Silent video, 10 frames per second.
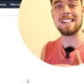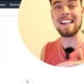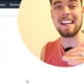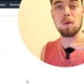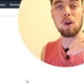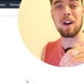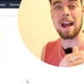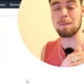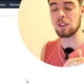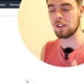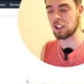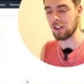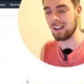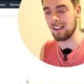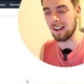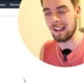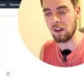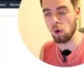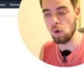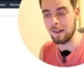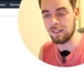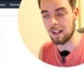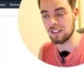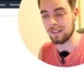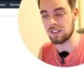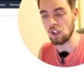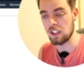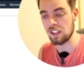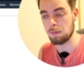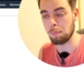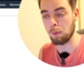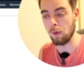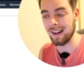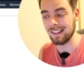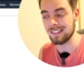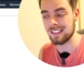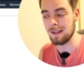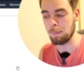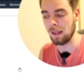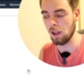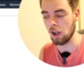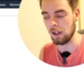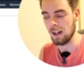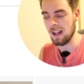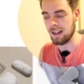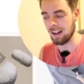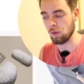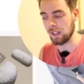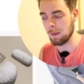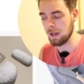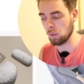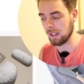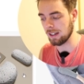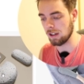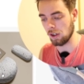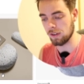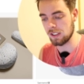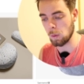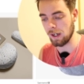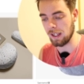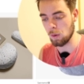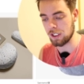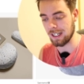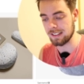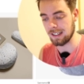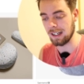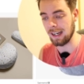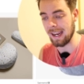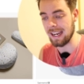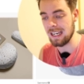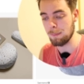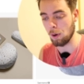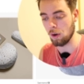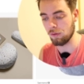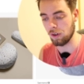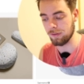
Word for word: see here we're on Amazon Australia and all I've done is I've searched this pregnancy pillow. Now if we come down, we're gonna click on this one here which has a heap of